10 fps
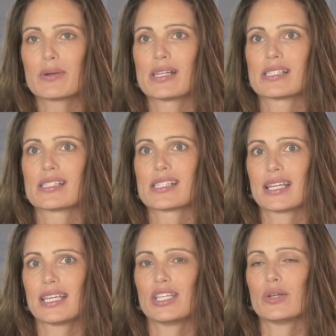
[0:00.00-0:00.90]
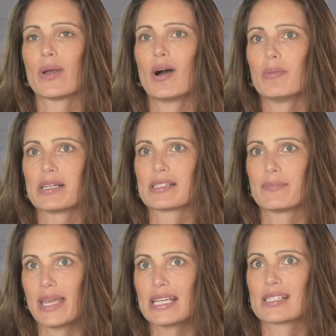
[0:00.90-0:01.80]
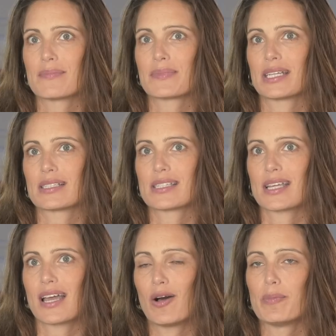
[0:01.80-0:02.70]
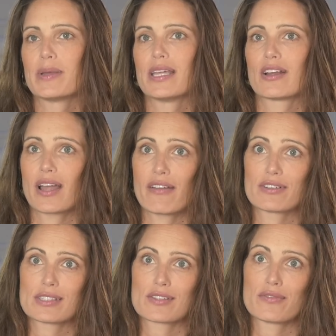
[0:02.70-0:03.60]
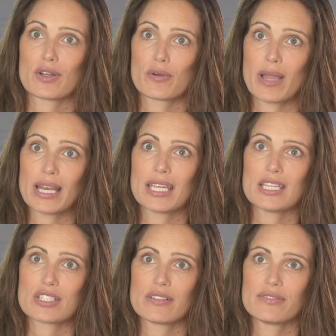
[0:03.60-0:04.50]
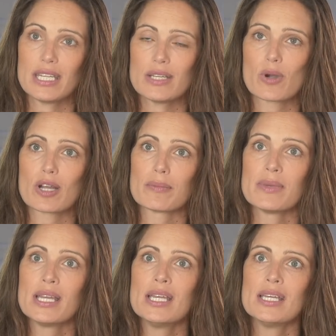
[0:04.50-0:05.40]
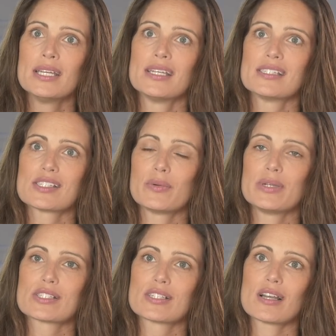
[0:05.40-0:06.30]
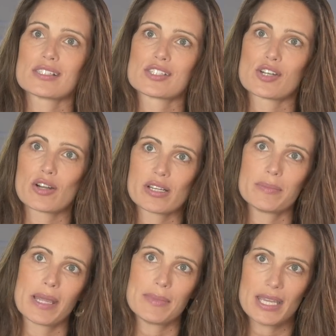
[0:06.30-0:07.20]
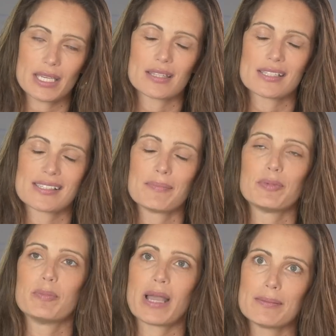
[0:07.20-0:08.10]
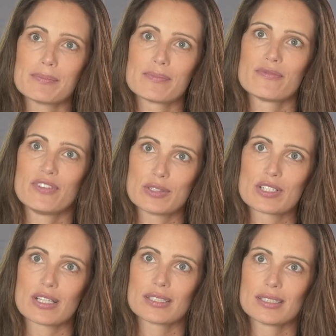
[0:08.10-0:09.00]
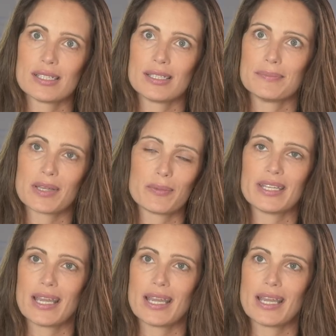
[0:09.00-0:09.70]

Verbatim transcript: to us and said, can you help us make something to help in our efforts of eradication of guinea worm? And so we got started by making this simple pipe filter um, that we